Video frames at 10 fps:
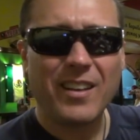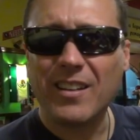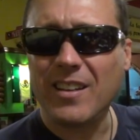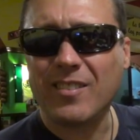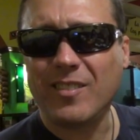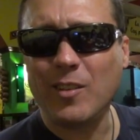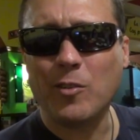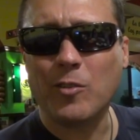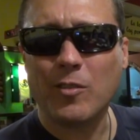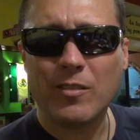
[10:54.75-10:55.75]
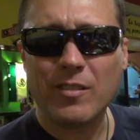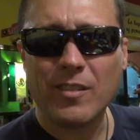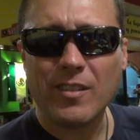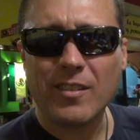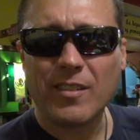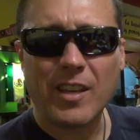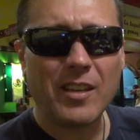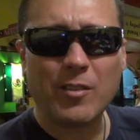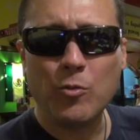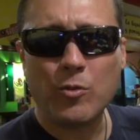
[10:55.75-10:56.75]
And they still
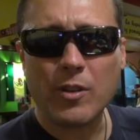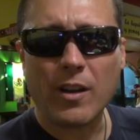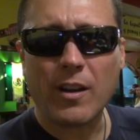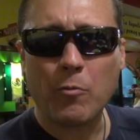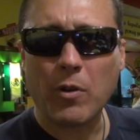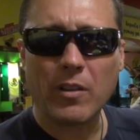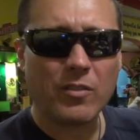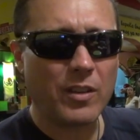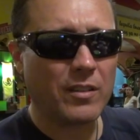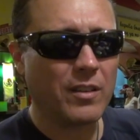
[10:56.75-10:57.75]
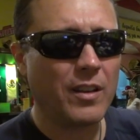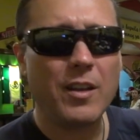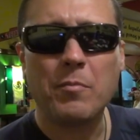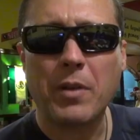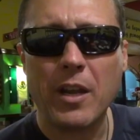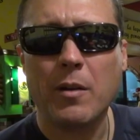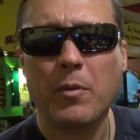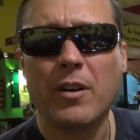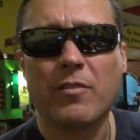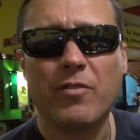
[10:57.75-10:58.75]
get too shy when I stick the damn
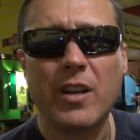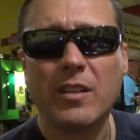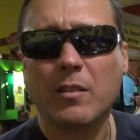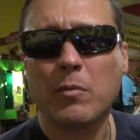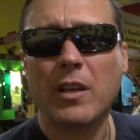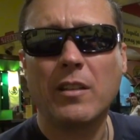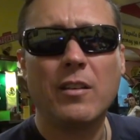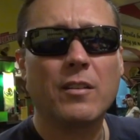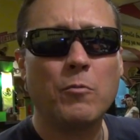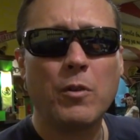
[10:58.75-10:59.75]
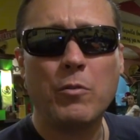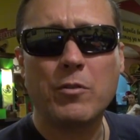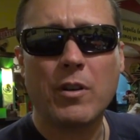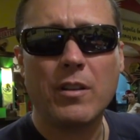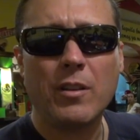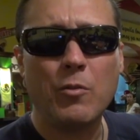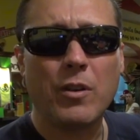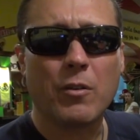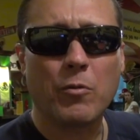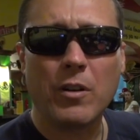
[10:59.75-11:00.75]
camera in their face. I'm like, look, what are we trying to do
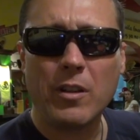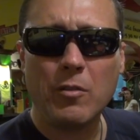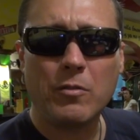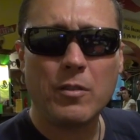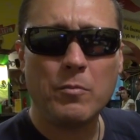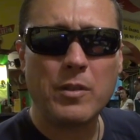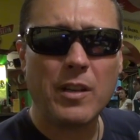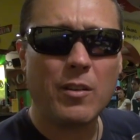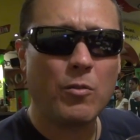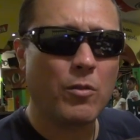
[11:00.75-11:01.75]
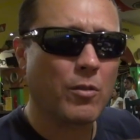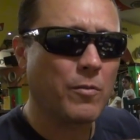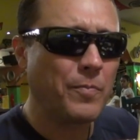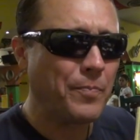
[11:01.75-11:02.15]
here? Run a YouTube channel or